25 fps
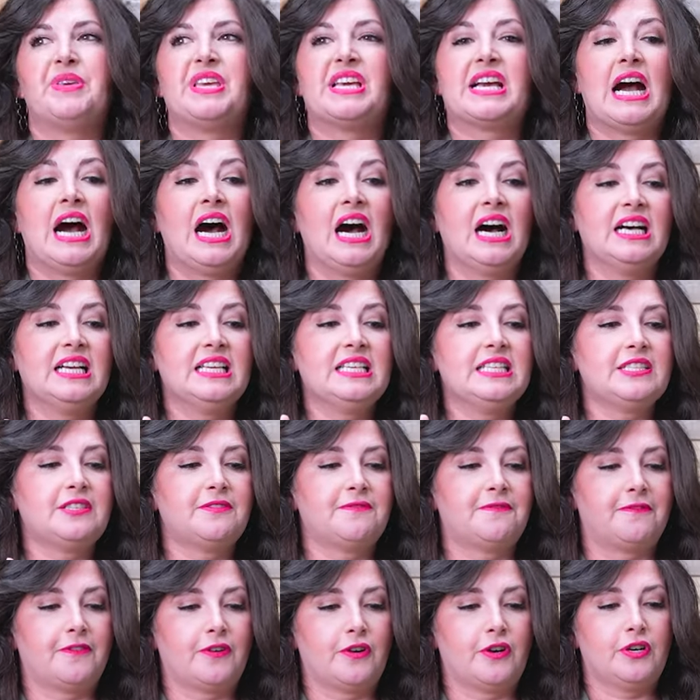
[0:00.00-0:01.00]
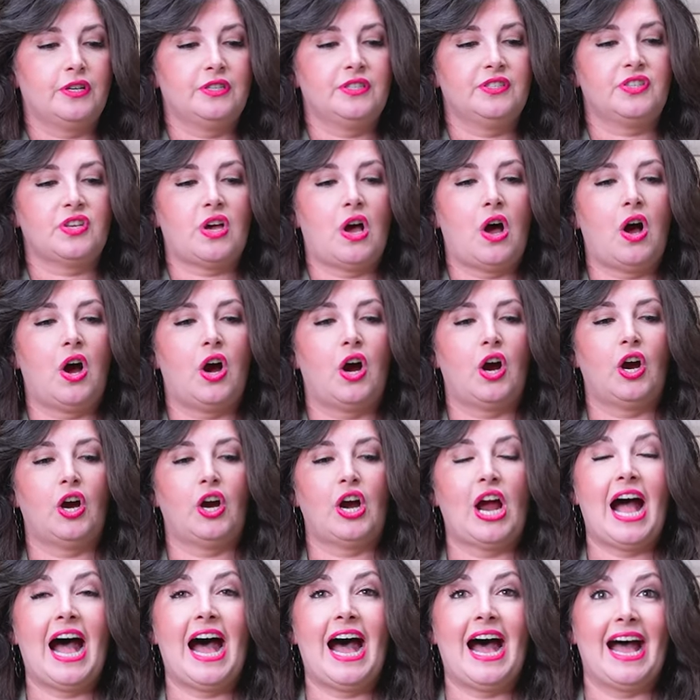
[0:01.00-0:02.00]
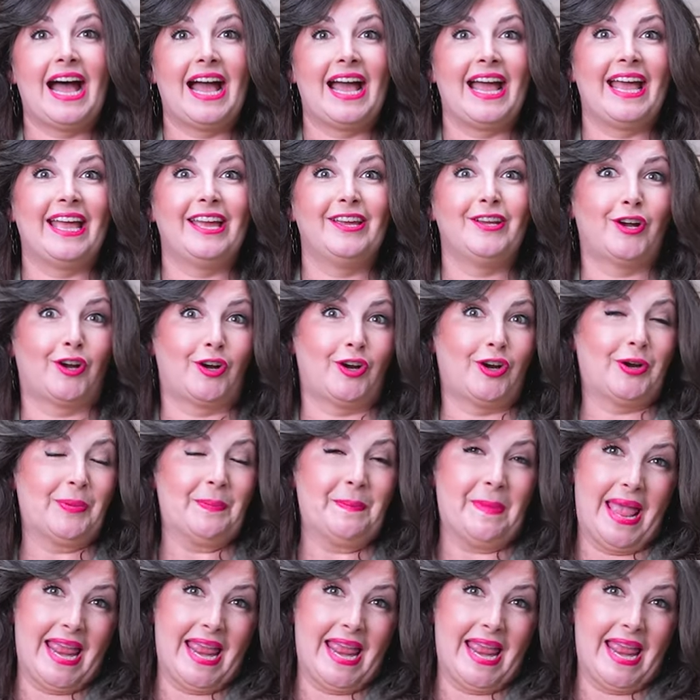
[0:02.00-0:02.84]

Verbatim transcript: Because ferns are higher